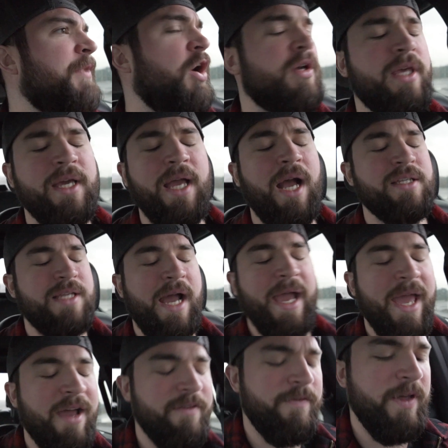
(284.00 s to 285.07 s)
Okay guys,
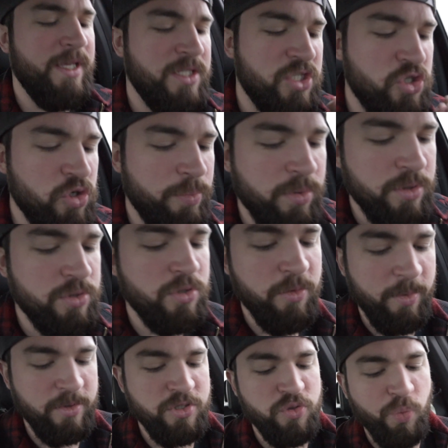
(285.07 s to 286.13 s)
I have a super,
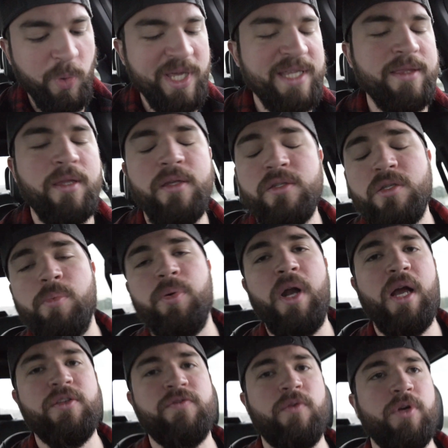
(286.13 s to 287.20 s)
super sweet
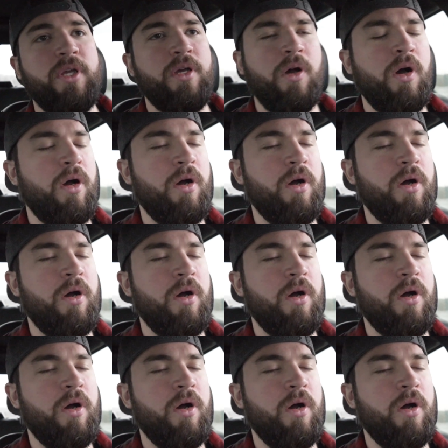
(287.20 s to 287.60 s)
surprise for you.